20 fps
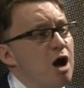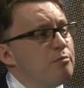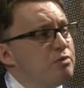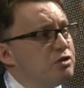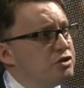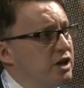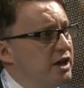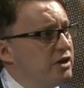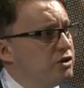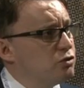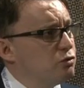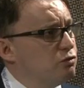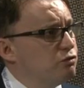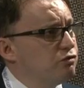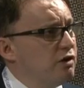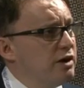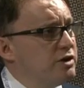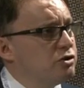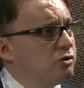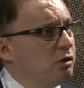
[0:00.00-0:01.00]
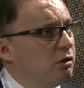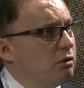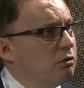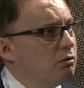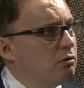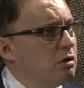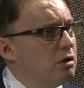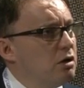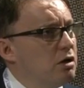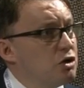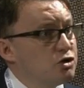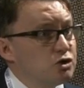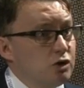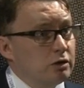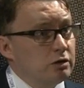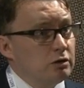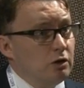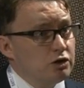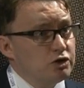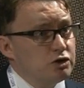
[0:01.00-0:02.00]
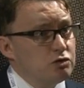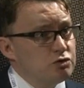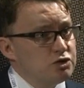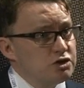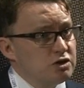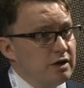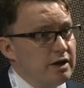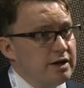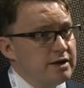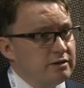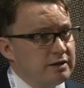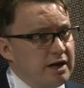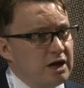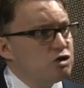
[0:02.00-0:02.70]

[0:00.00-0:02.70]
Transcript: potential fragile psychological state.